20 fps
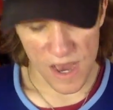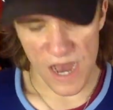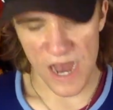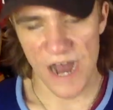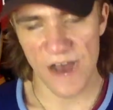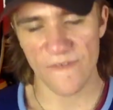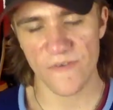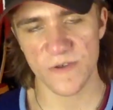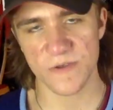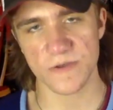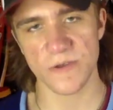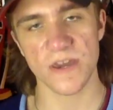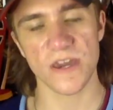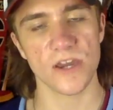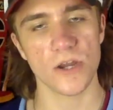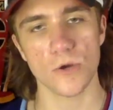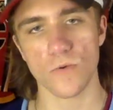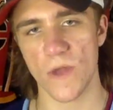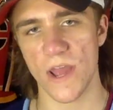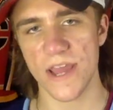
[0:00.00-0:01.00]
obviously
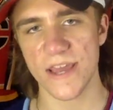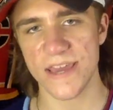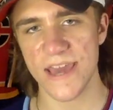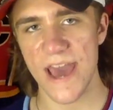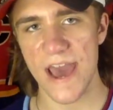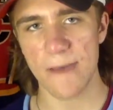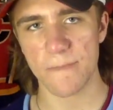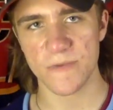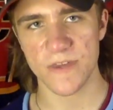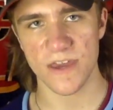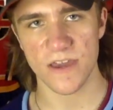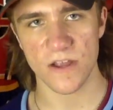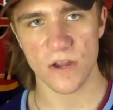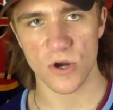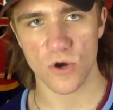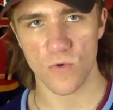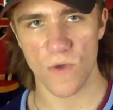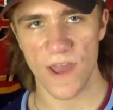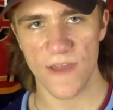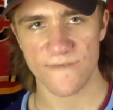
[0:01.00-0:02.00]
great captain,
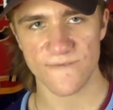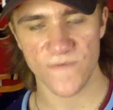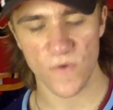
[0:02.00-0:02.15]
great